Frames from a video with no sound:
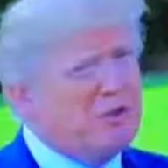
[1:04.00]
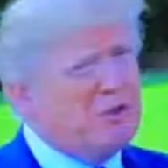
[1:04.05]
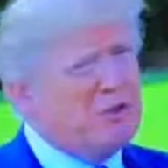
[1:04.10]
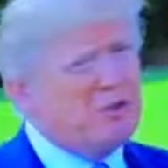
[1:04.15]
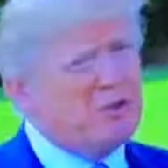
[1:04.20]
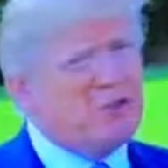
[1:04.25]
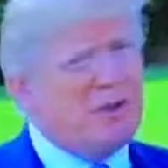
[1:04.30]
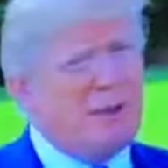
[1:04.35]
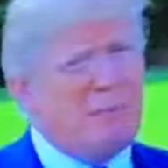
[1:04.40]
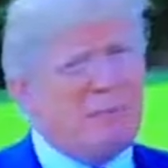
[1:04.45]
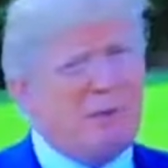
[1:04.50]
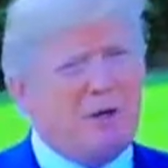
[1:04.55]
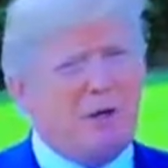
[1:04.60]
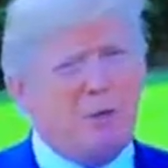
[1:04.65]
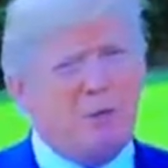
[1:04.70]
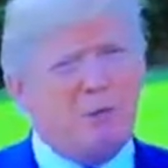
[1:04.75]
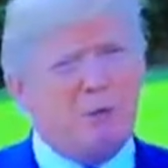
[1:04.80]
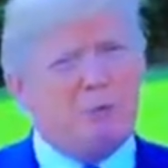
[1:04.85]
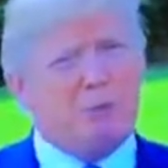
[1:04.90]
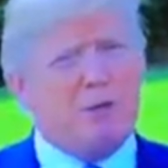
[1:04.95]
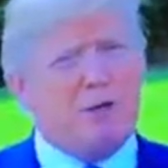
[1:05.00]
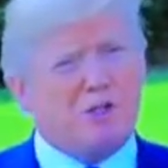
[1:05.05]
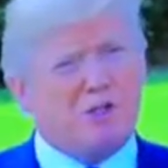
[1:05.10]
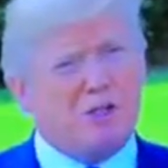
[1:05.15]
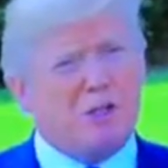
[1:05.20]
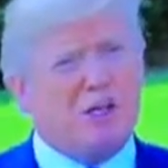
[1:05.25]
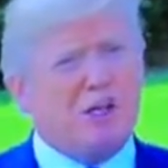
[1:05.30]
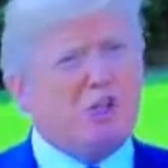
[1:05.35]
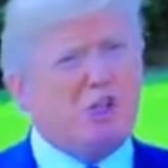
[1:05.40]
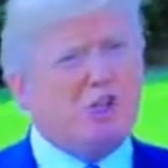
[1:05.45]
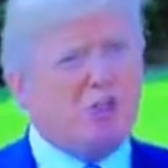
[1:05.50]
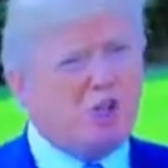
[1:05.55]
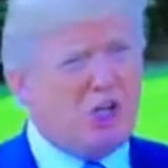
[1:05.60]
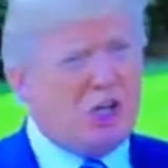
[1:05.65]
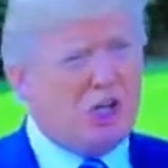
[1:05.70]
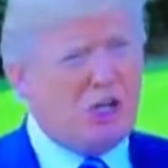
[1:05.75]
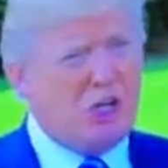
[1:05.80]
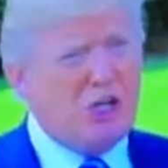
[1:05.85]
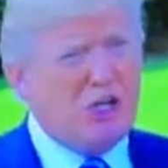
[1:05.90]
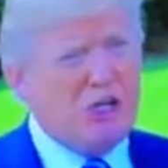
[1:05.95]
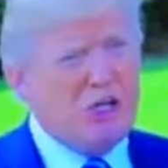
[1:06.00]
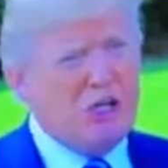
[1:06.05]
things happening with President Xi,